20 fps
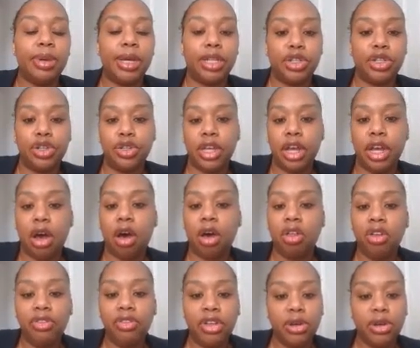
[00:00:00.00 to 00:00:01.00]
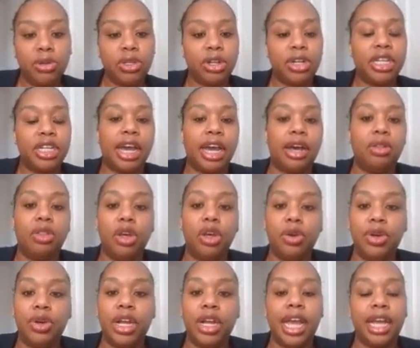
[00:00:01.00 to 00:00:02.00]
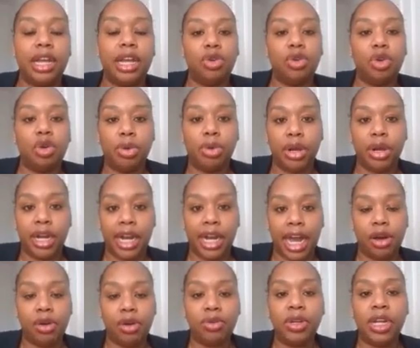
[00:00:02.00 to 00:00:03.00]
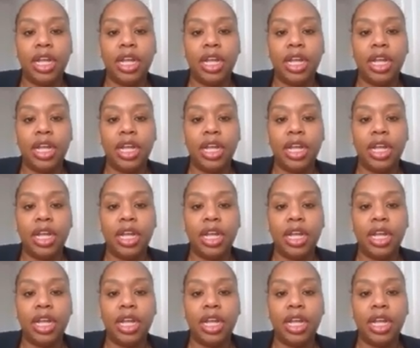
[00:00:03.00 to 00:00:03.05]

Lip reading: make sure that all of those are downloaded and or printed out